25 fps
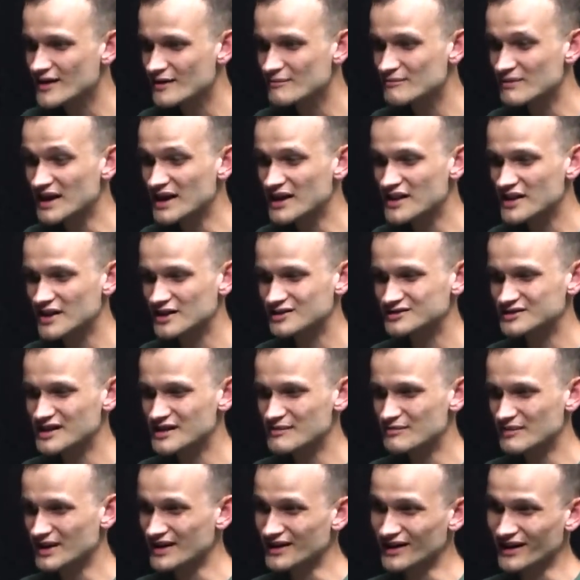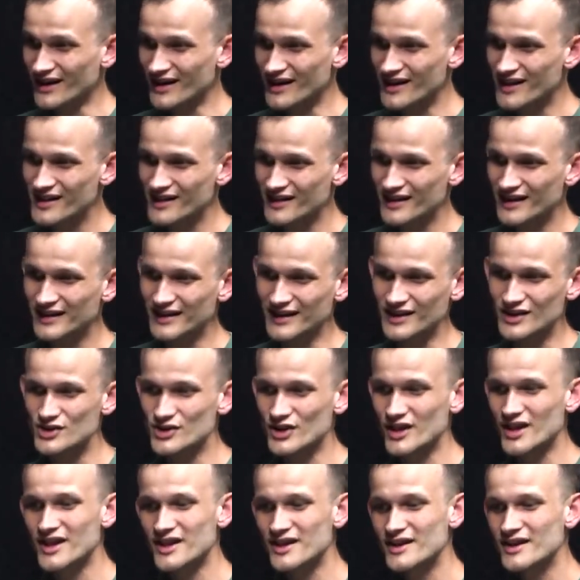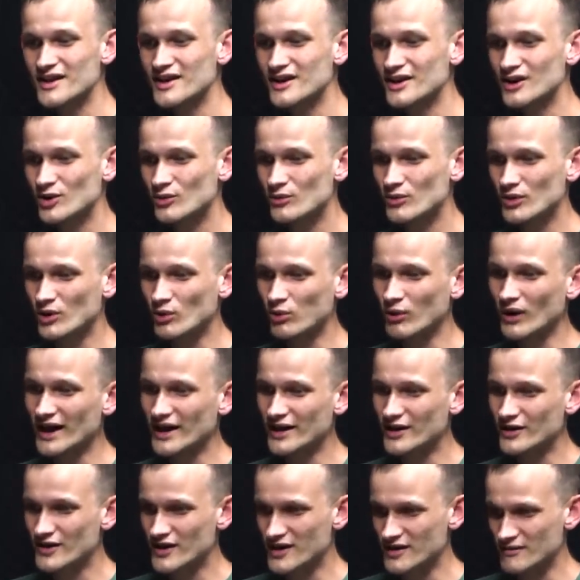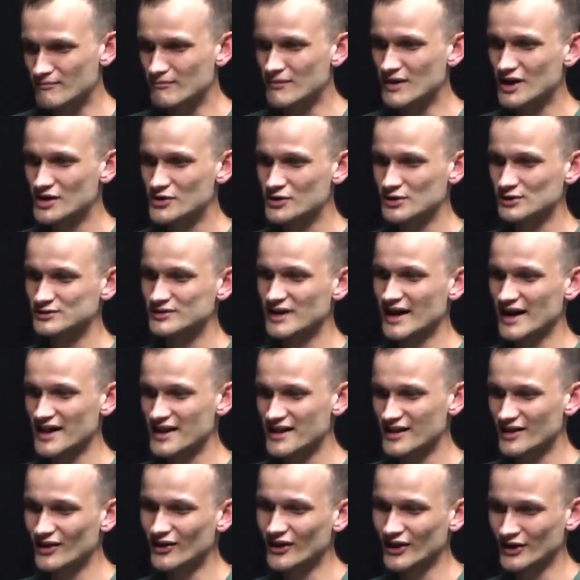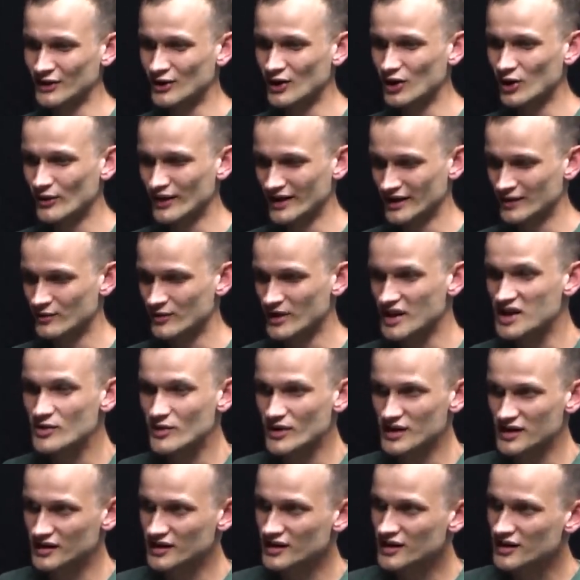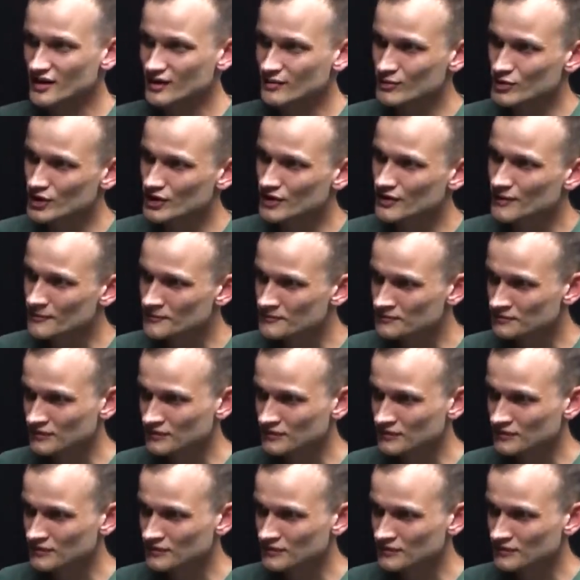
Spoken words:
basically because like it just requires much less ongoing resource consumption.